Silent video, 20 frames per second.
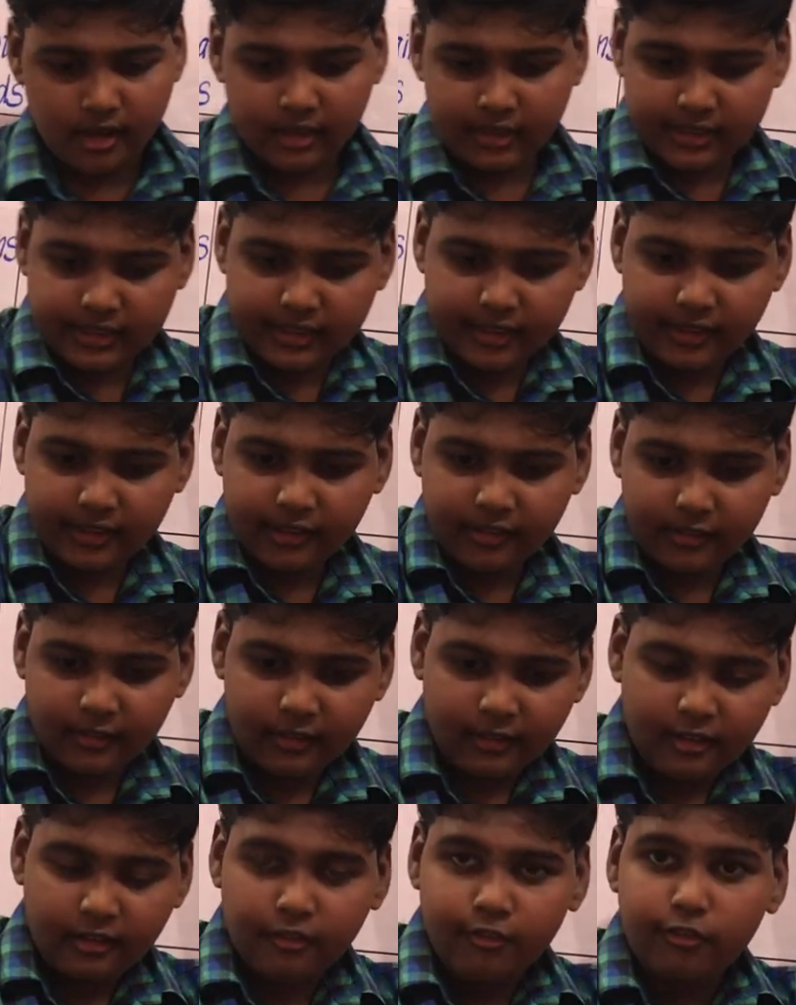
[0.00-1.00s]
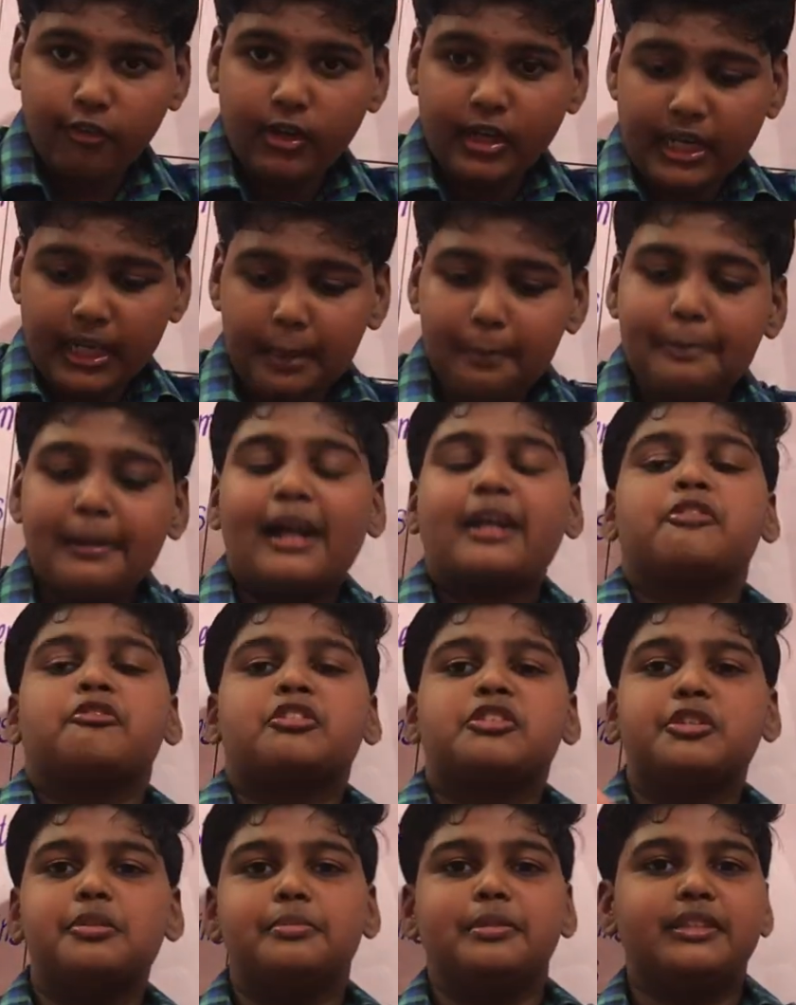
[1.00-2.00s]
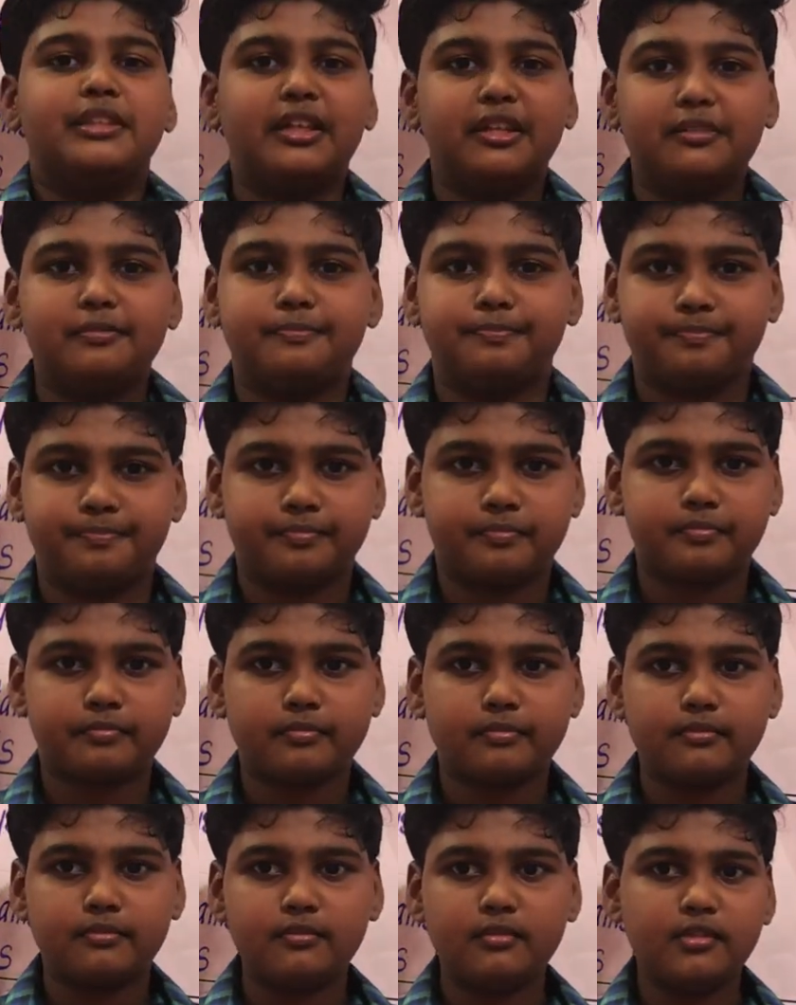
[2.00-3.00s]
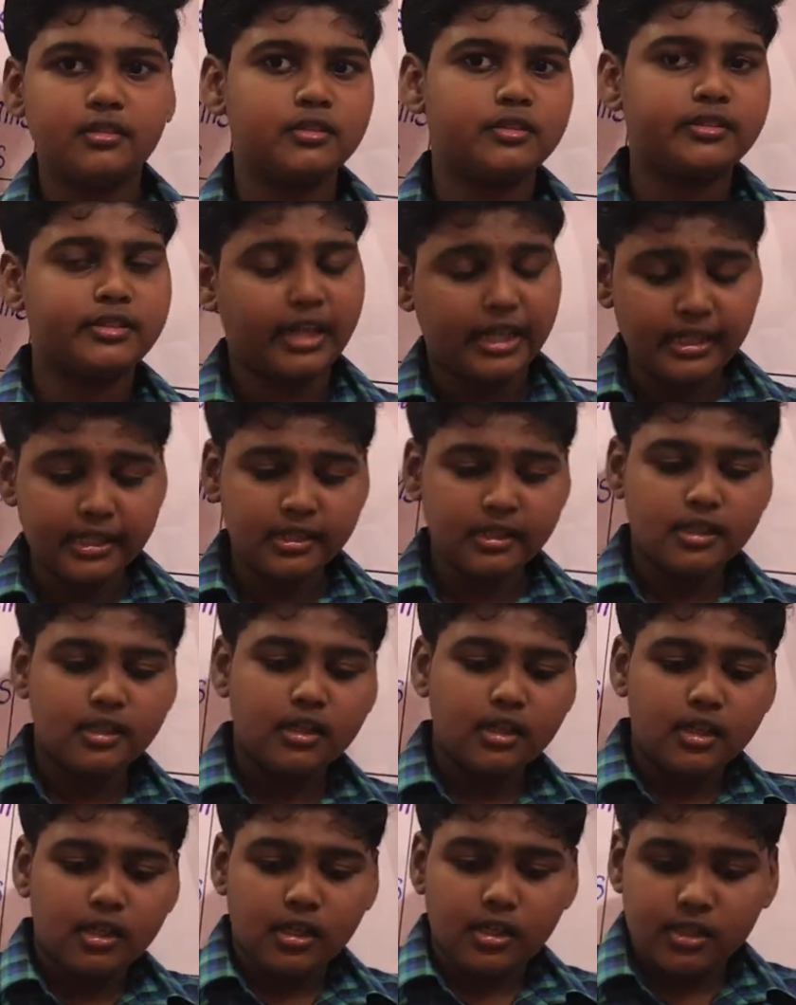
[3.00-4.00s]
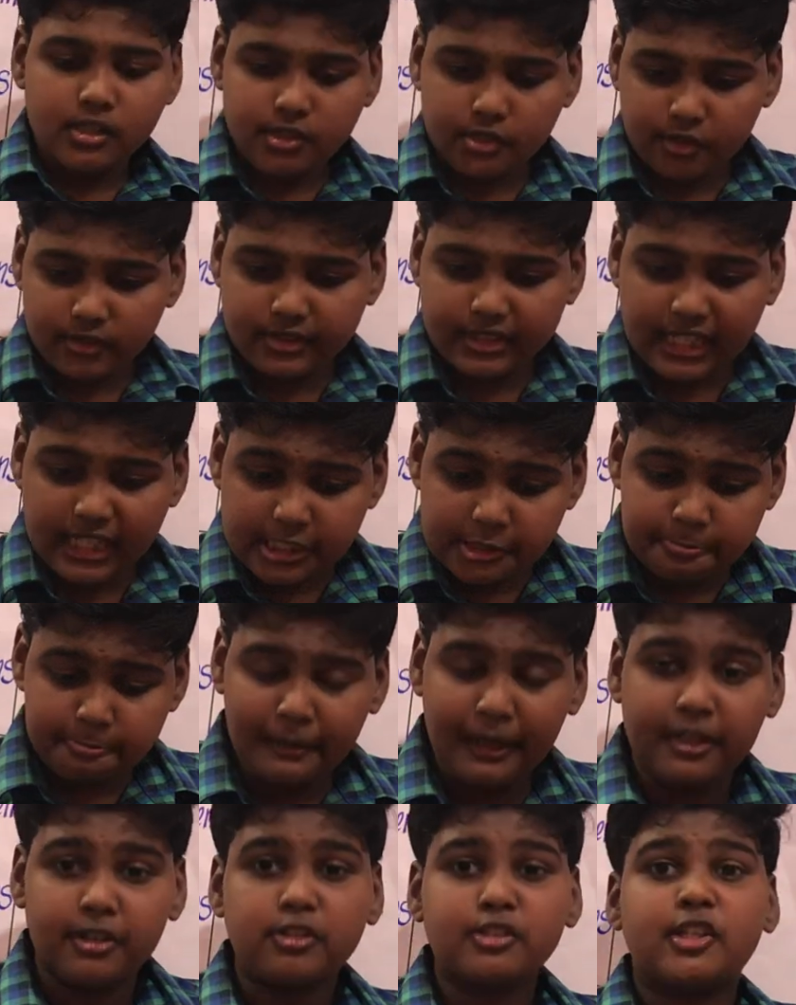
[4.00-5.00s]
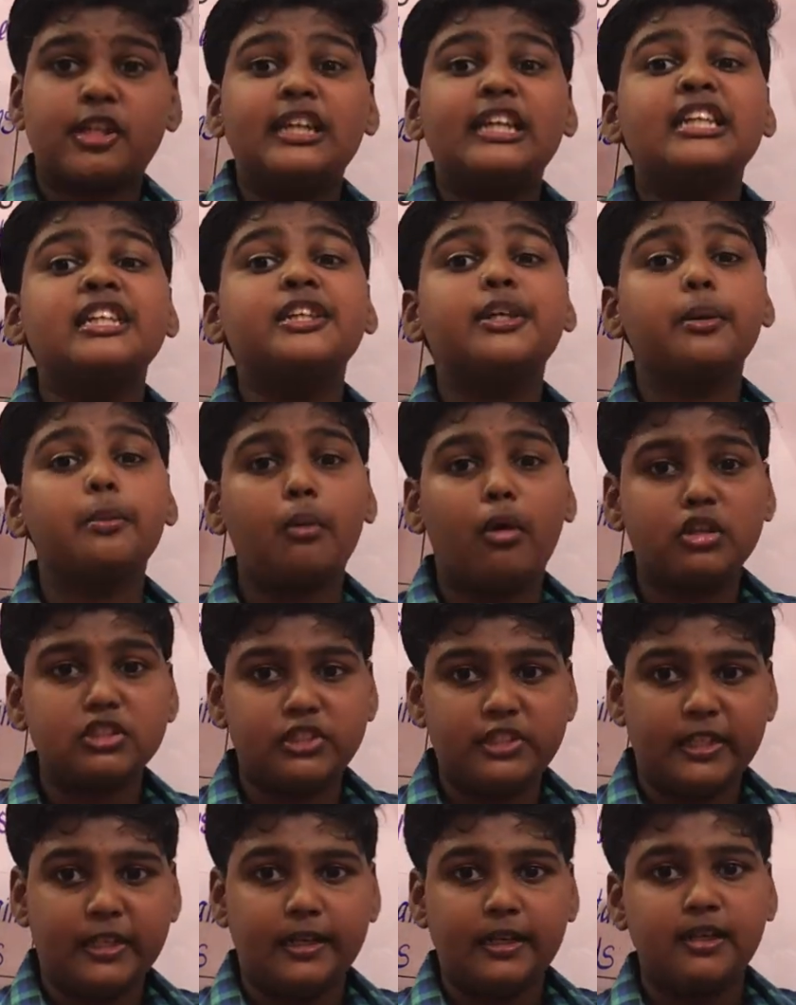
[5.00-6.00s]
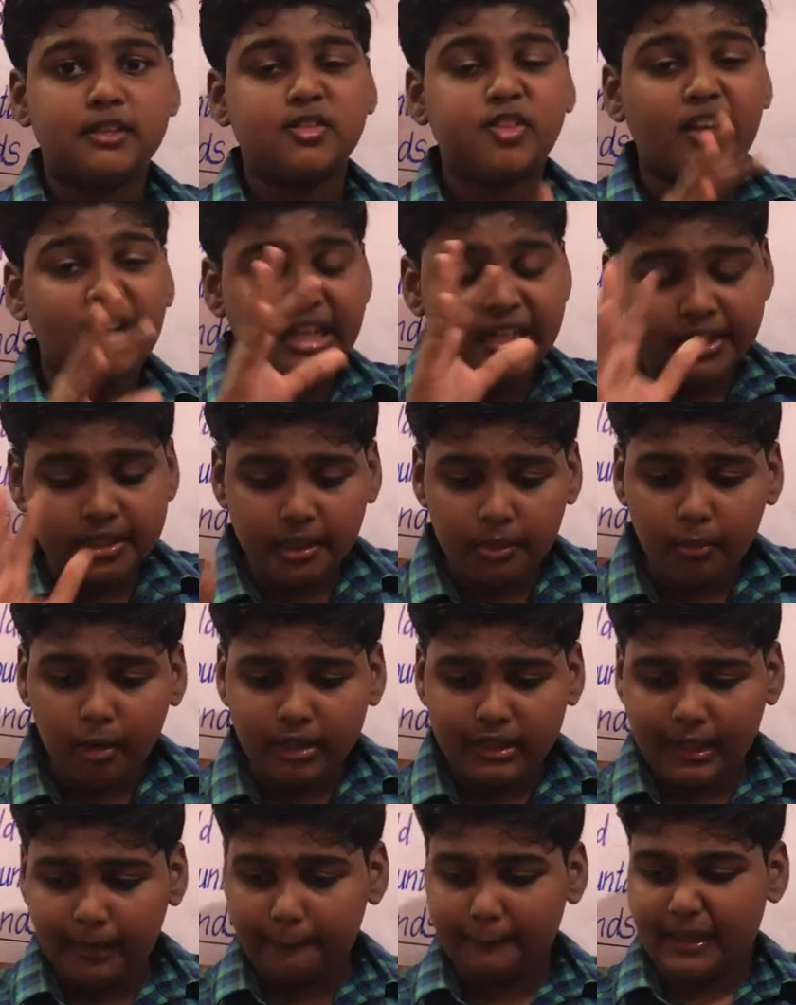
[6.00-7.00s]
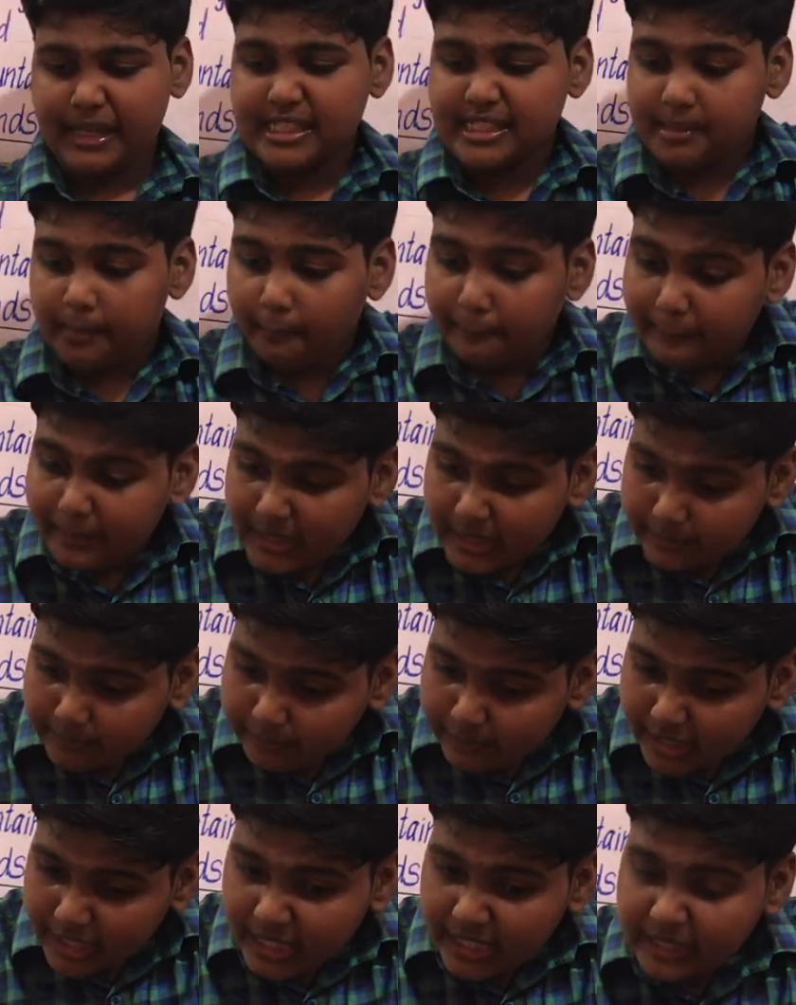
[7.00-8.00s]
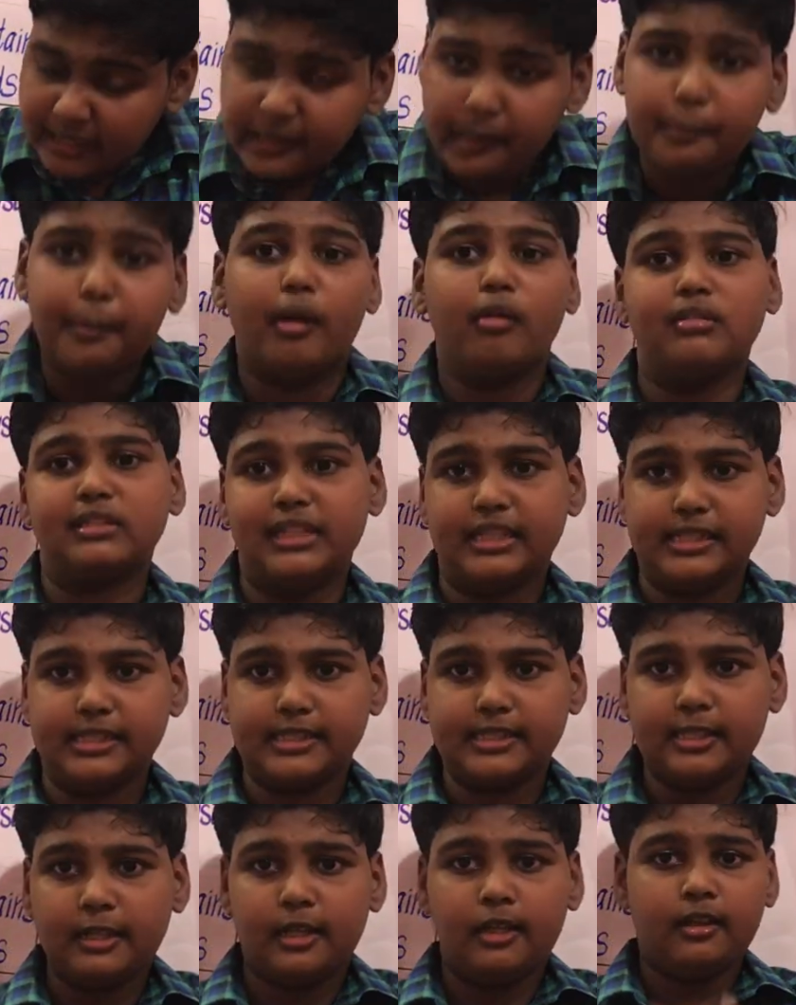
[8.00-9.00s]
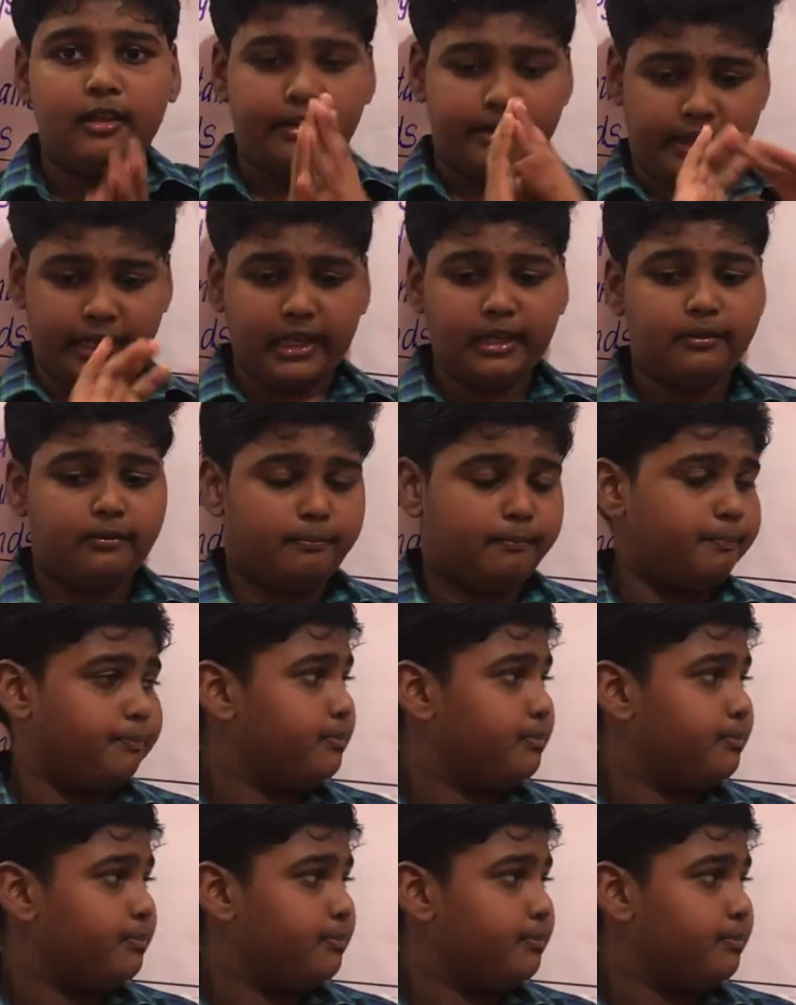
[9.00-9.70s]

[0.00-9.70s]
Here fully plateaus will be there, right? So these plateaus are intermountain. So intermountain belts between the mountains, right?